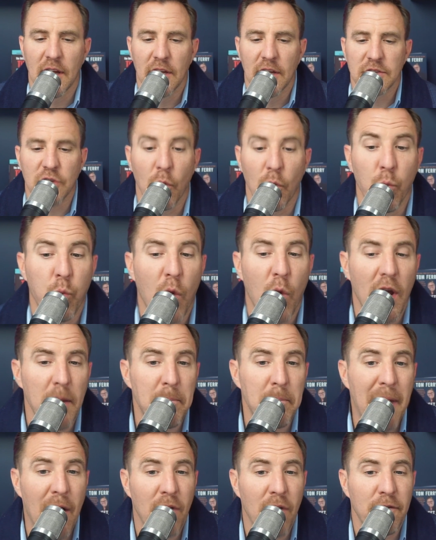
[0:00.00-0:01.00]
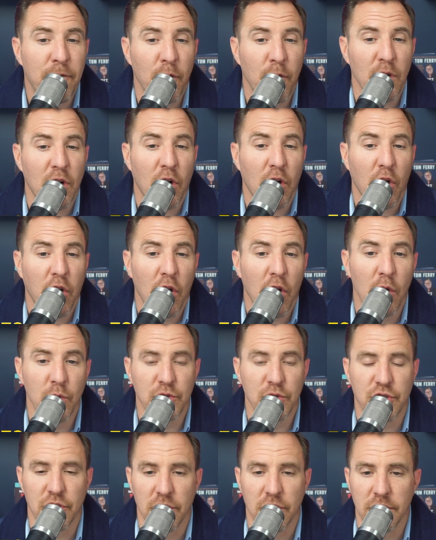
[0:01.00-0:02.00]
So what about
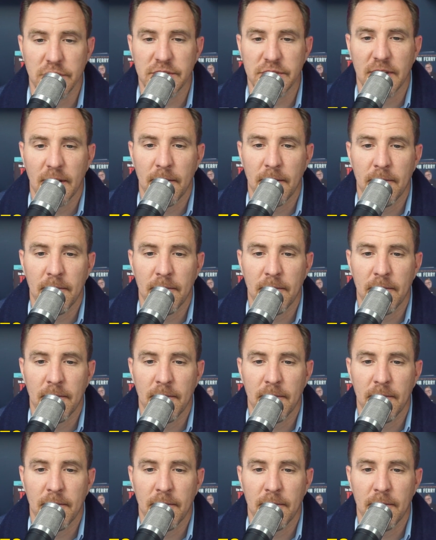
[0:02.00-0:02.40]
foreclosures